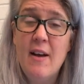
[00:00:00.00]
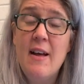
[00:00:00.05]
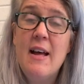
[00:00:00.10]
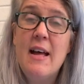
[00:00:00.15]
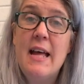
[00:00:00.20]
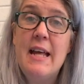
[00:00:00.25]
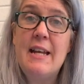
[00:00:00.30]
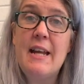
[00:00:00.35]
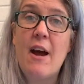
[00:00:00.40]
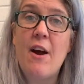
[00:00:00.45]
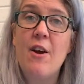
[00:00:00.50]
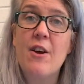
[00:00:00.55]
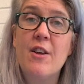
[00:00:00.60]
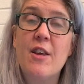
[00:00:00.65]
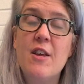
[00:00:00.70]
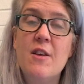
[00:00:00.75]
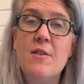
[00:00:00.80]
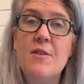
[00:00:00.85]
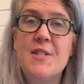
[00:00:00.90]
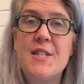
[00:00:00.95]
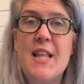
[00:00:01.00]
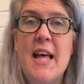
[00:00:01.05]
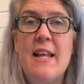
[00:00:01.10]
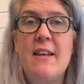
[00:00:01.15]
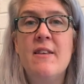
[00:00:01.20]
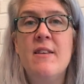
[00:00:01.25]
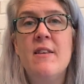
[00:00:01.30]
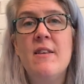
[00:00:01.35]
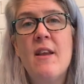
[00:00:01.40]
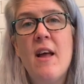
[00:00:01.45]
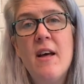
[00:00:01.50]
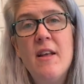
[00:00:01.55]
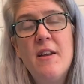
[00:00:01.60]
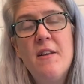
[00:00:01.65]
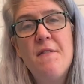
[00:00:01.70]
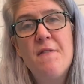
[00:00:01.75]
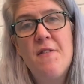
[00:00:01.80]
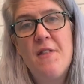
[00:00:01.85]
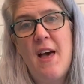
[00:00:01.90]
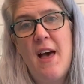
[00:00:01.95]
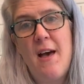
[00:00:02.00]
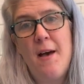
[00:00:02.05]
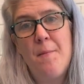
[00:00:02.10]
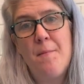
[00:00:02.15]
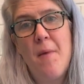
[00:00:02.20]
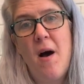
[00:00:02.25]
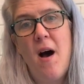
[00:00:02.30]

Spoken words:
and argues that none of them